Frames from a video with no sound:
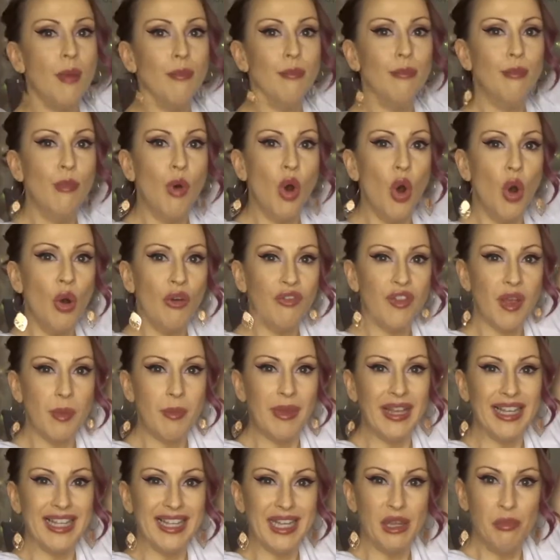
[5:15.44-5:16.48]
mauve
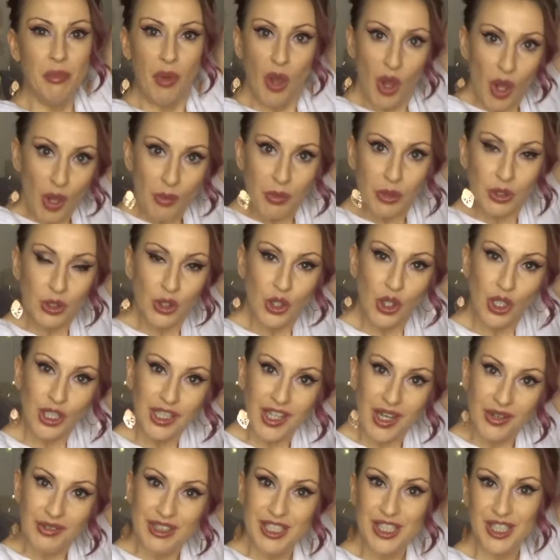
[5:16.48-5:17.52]
pinky purple
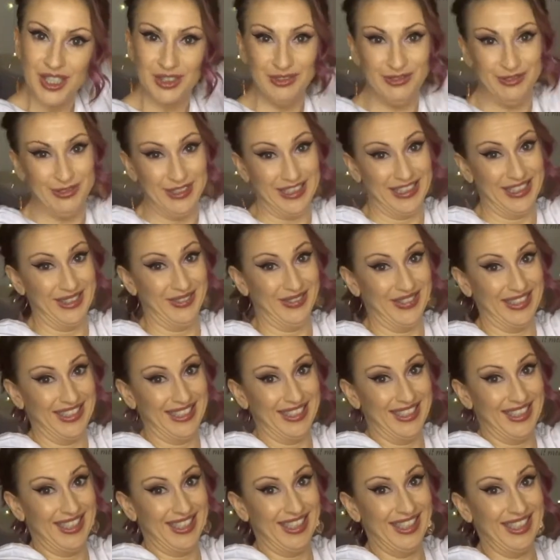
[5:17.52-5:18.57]
colour, which I really,
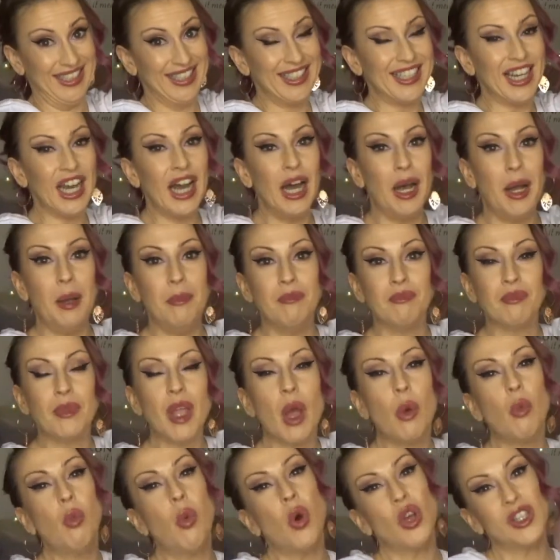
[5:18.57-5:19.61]
really like. I
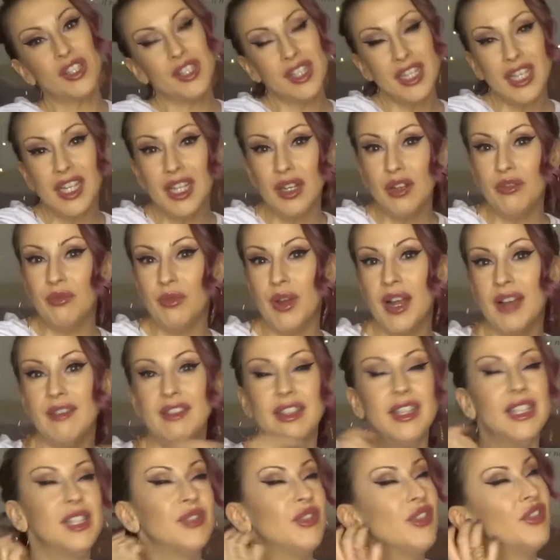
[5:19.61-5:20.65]
was thinking of
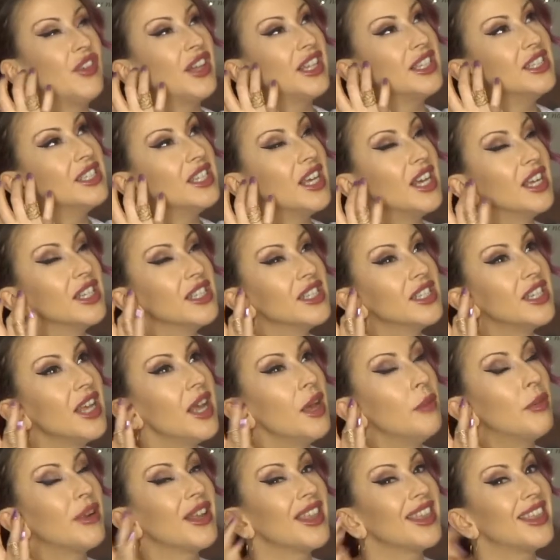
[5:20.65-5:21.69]
wearing this for Valentine's
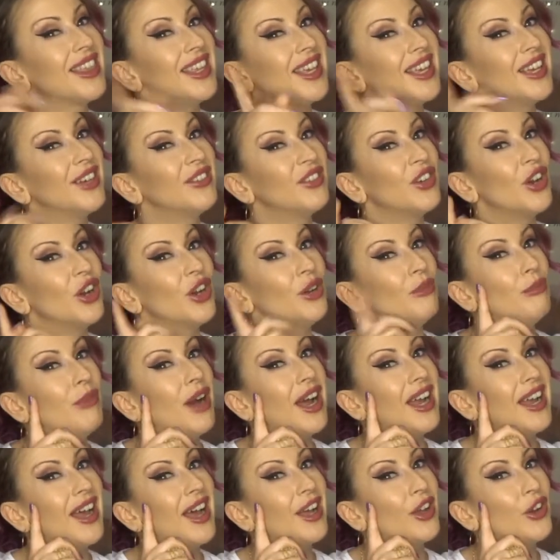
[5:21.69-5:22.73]
Day, but I think I've got
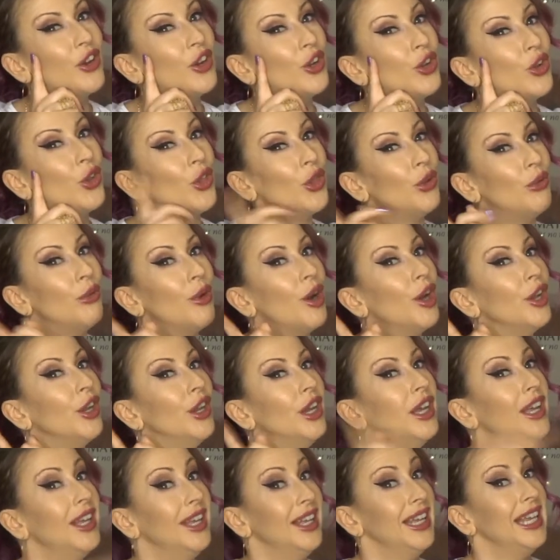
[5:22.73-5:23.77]
my eye on another one
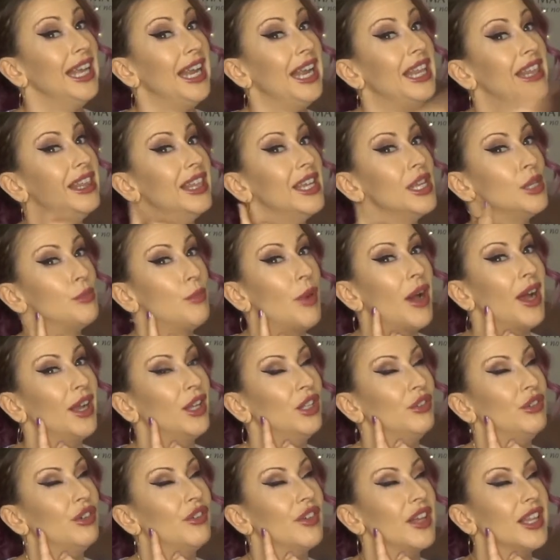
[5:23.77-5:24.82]
in this
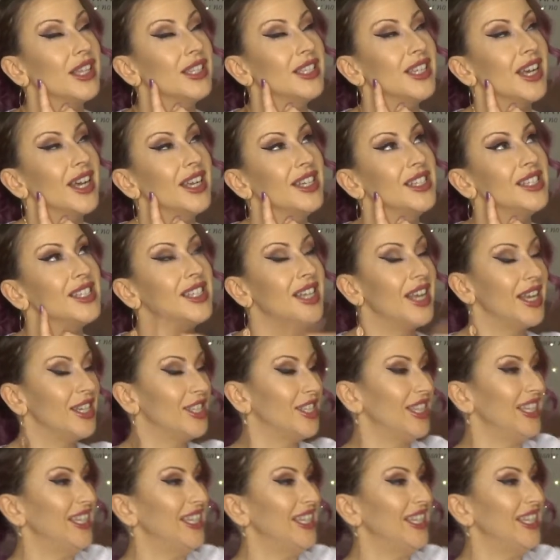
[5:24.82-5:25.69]
pile for Valentine's Day. So